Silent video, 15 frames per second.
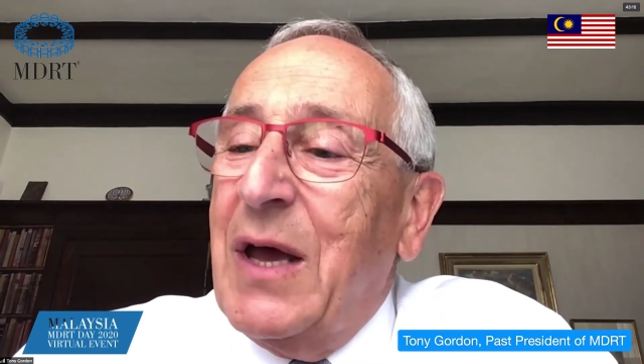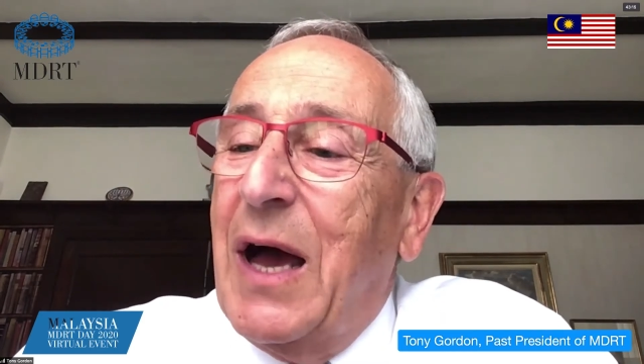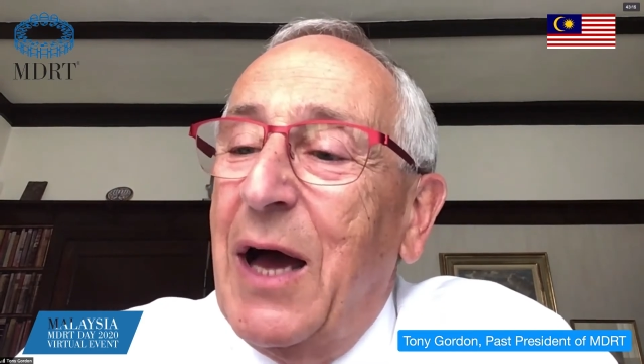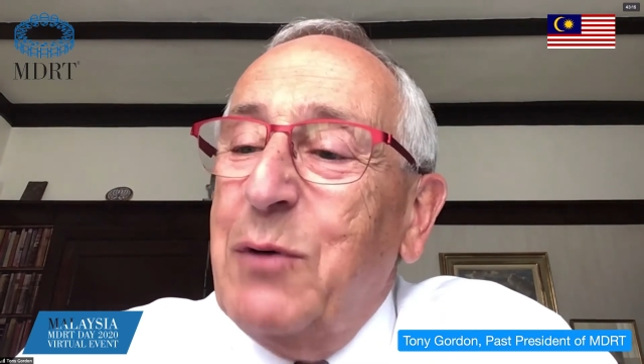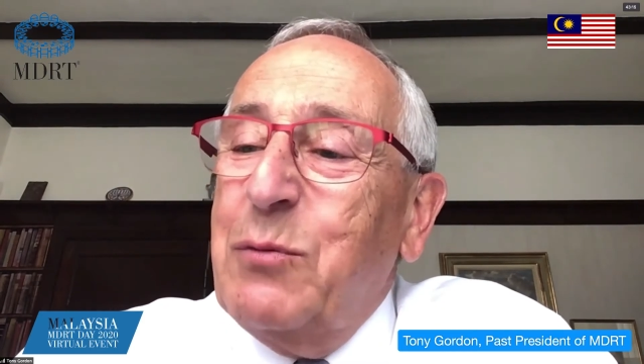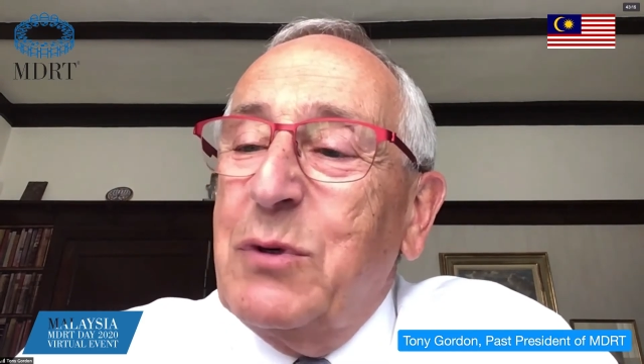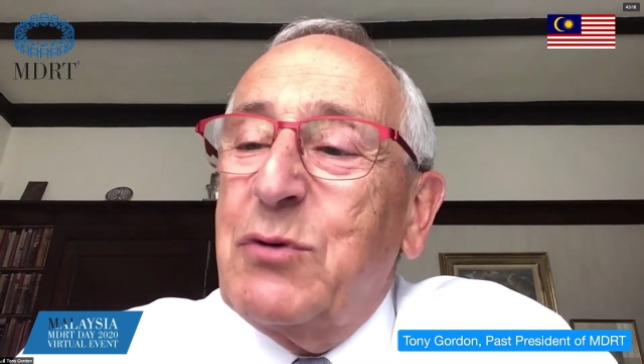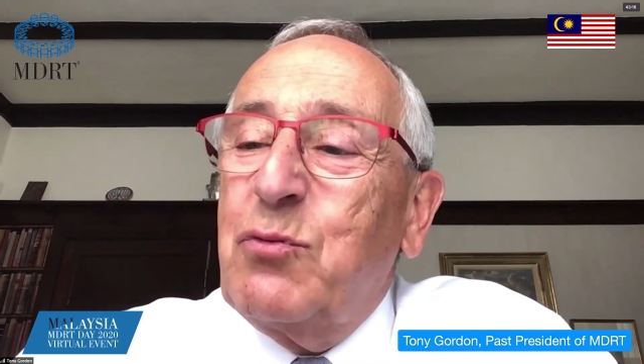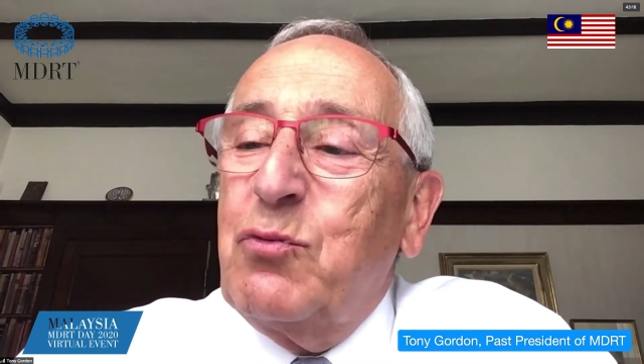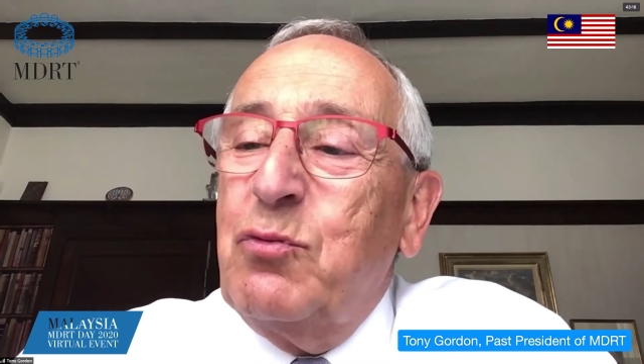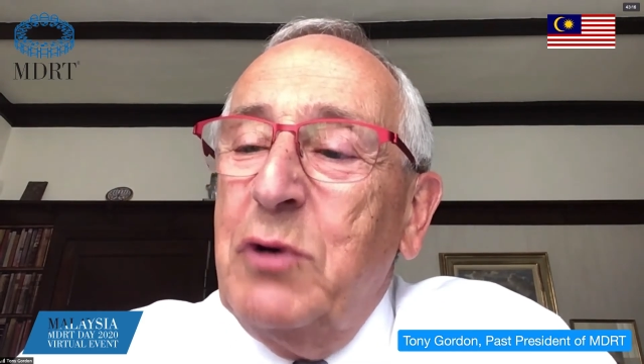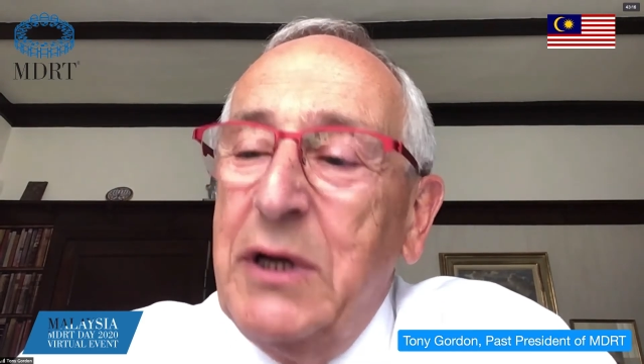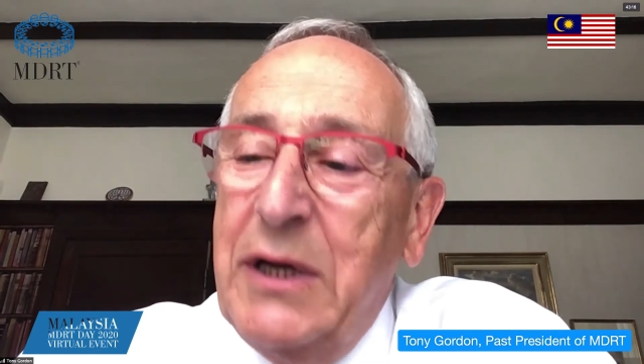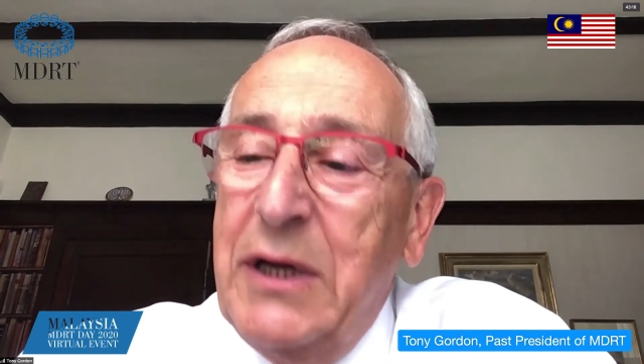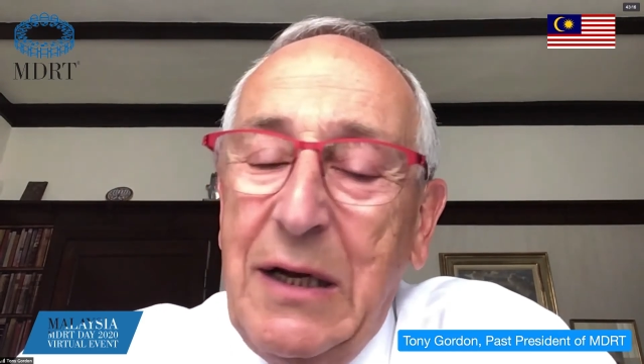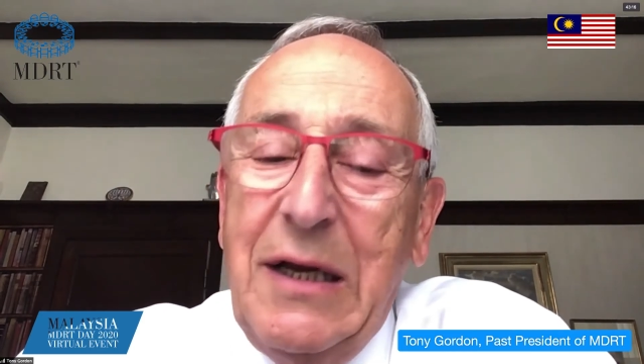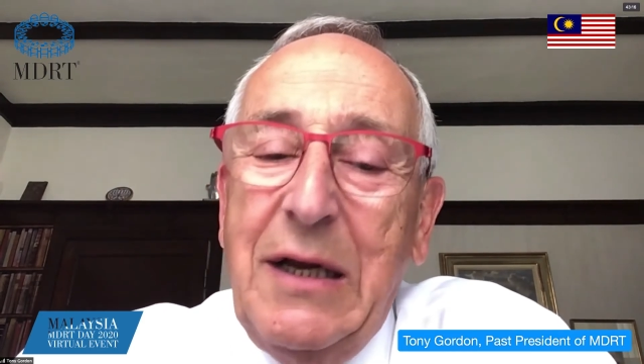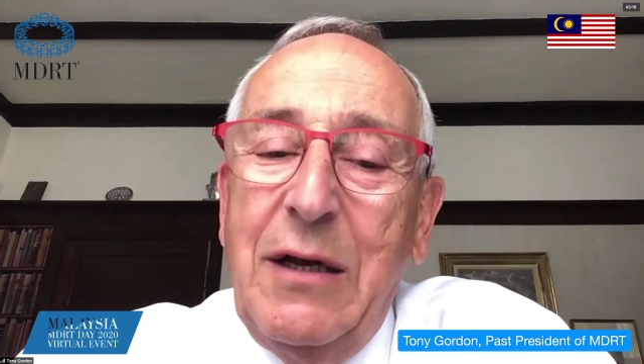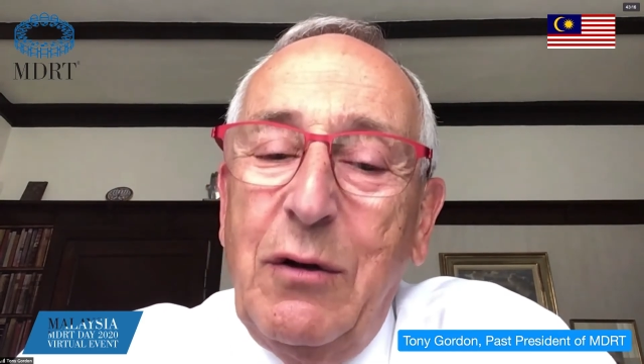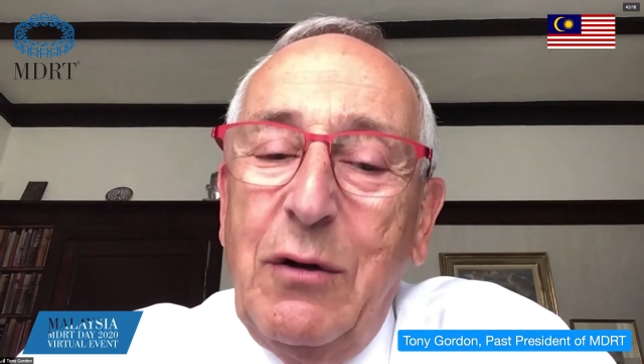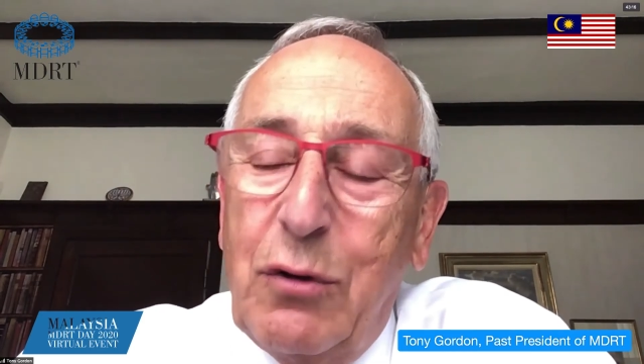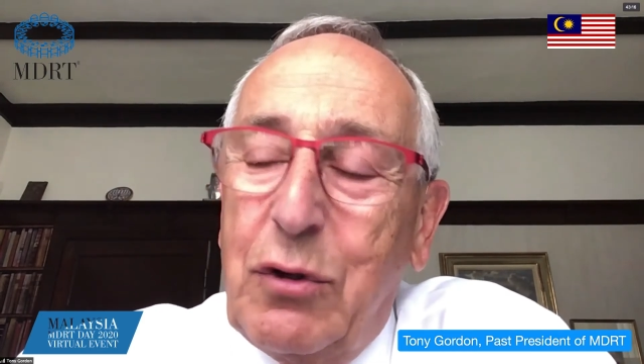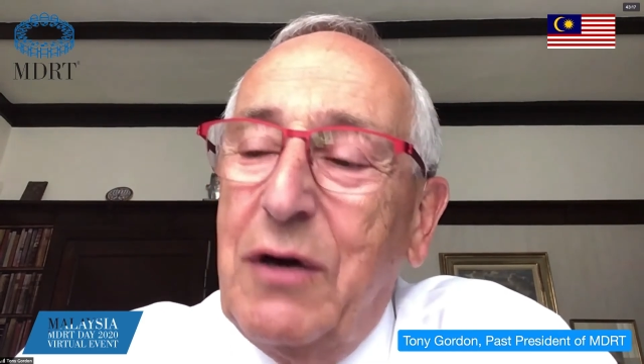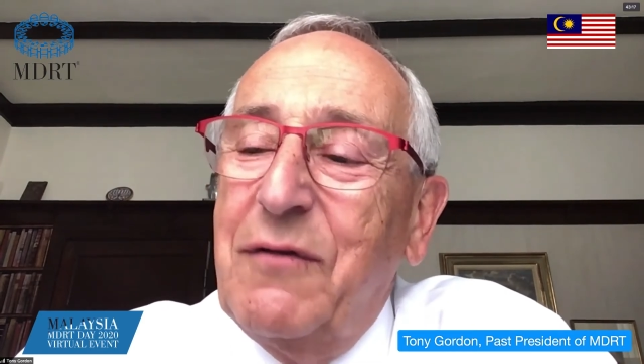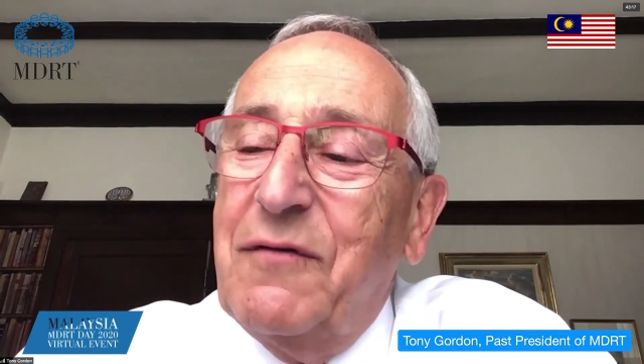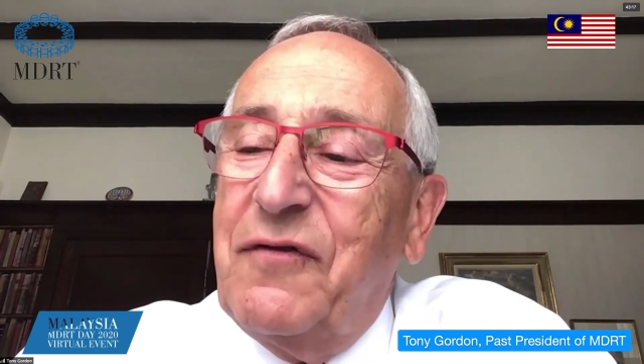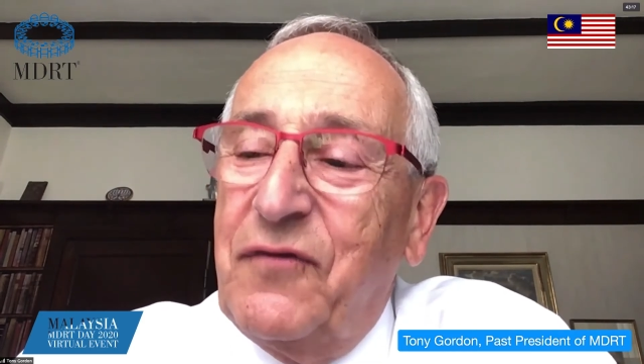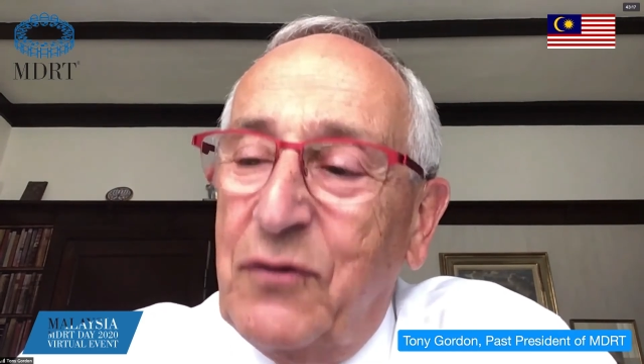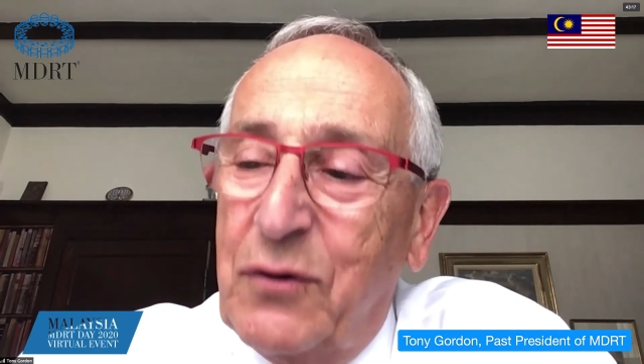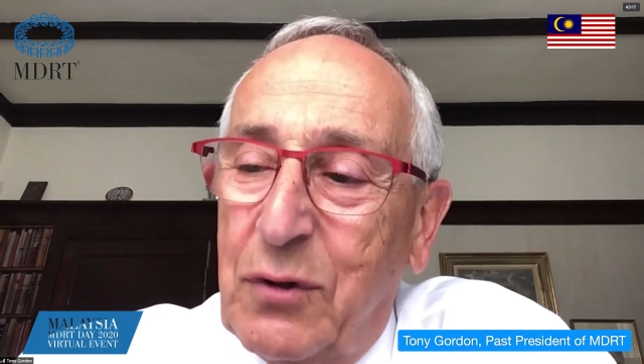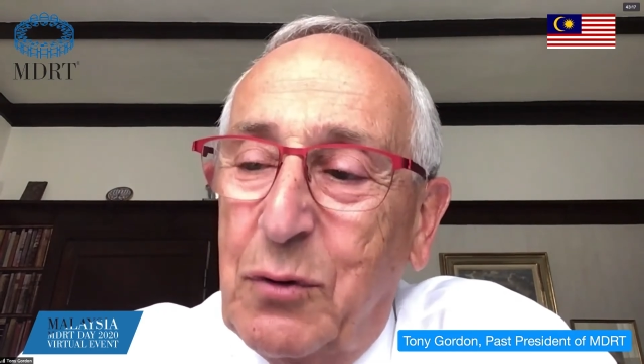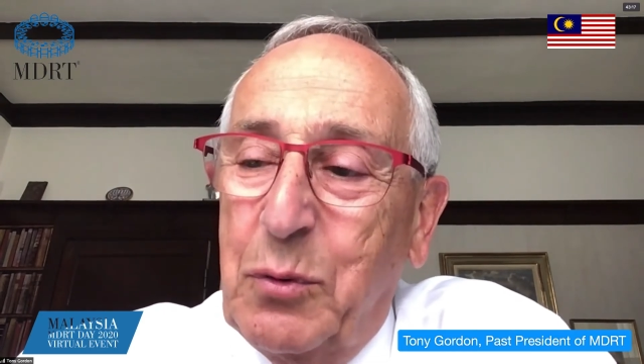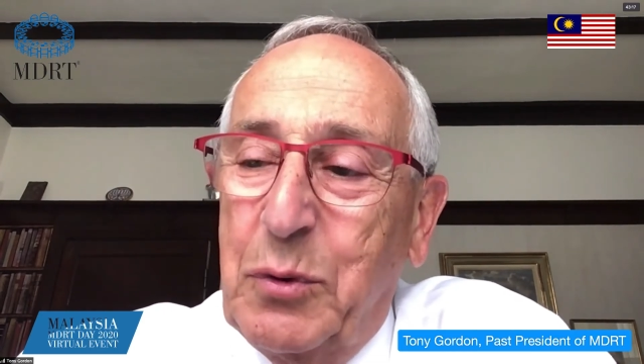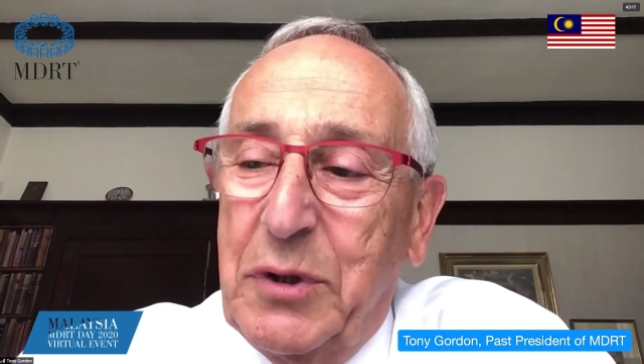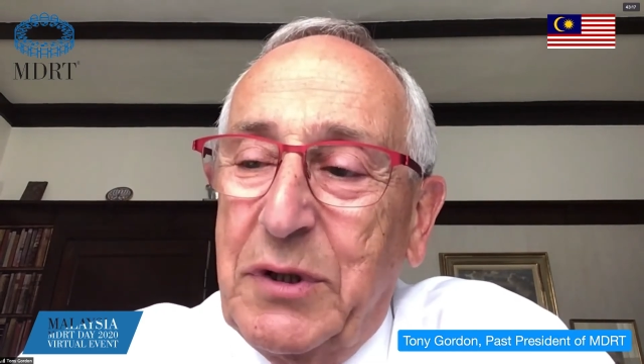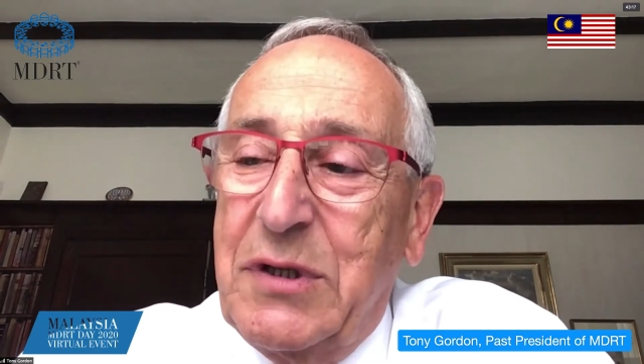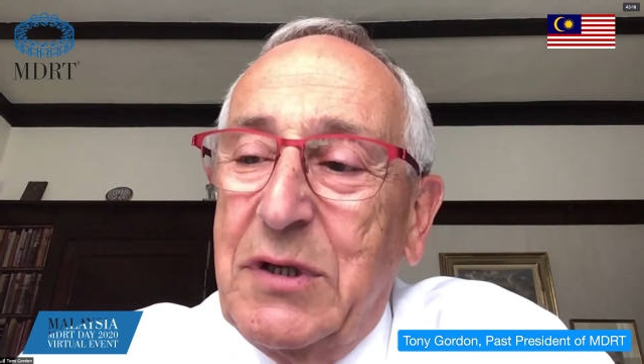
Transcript: I was really looking forward